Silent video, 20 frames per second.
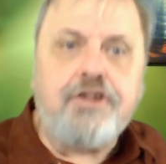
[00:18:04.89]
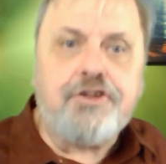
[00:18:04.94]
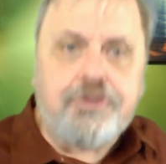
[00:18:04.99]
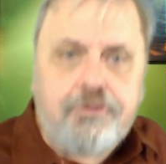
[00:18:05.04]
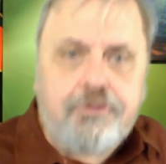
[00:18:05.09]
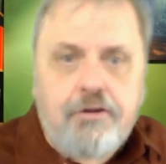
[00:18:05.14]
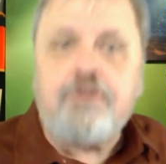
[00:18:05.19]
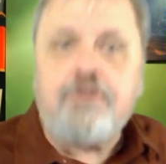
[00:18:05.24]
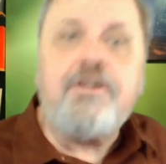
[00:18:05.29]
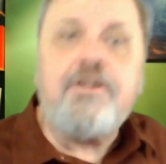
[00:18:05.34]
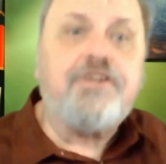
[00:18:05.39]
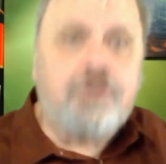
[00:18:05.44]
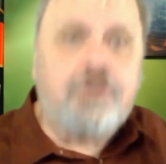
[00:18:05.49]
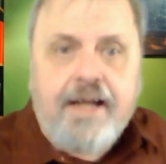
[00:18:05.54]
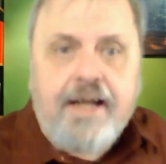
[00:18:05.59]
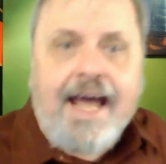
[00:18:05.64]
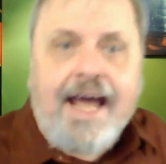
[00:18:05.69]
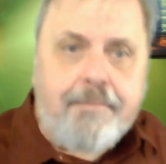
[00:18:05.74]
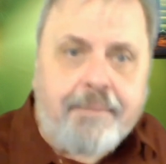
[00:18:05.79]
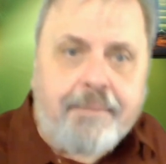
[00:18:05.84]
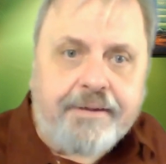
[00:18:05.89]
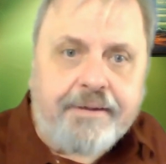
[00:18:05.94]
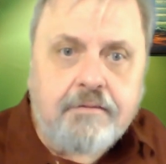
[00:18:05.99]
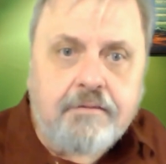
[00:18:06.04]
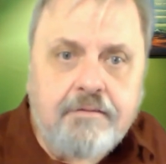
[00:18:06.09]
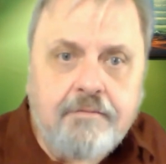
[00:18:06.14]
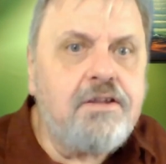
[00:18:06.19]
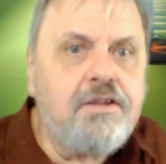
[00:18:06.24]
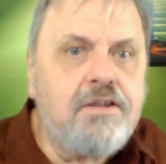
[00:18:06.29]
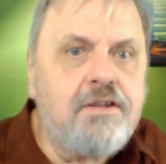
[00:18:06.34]
you're screwed, it's going to happen.
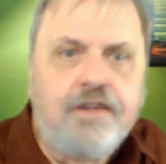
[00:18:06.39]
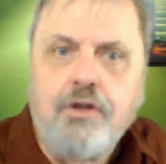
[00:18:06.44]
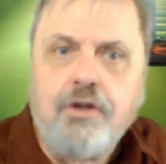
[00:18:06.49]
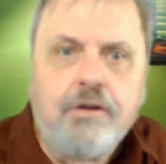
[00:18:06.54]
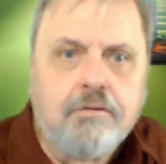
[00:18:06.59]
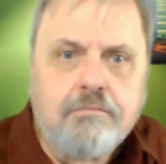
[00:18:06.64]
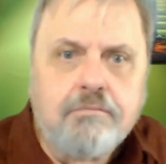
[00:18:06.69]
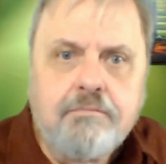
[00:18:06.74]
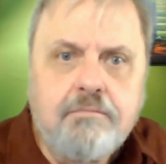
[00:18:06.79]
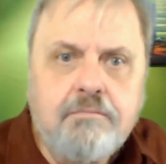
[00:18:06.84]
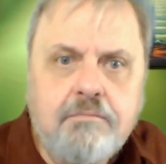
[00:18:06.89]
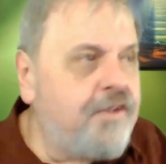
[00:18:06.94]
It's not true.